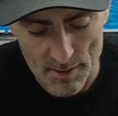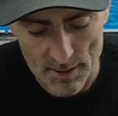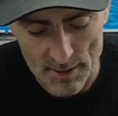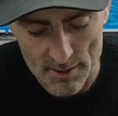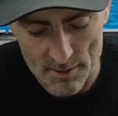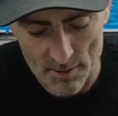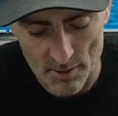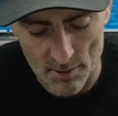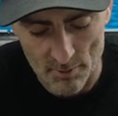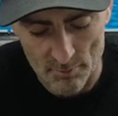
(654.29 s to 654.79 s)

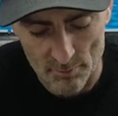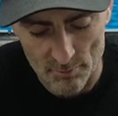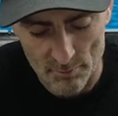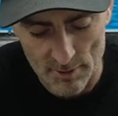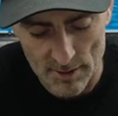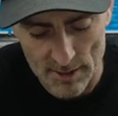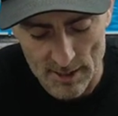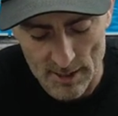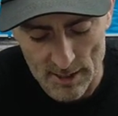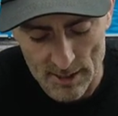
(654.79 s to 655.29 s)
These are
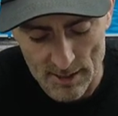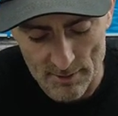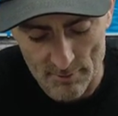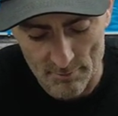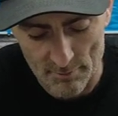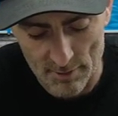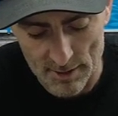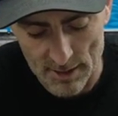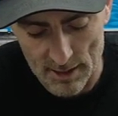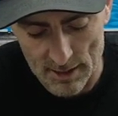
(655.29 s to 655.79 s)
really,
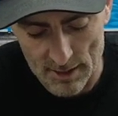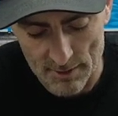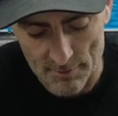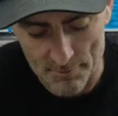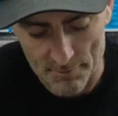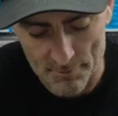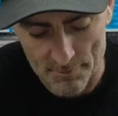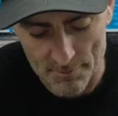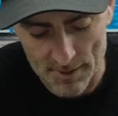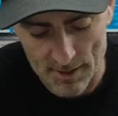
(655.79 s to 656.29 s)
really
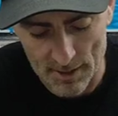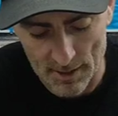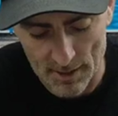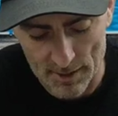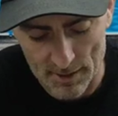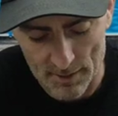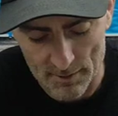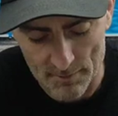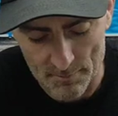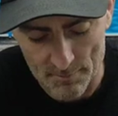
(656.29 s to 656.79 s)

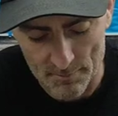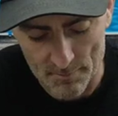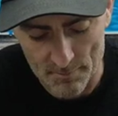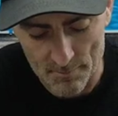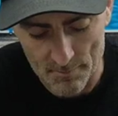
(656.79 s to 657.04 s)
fiddly.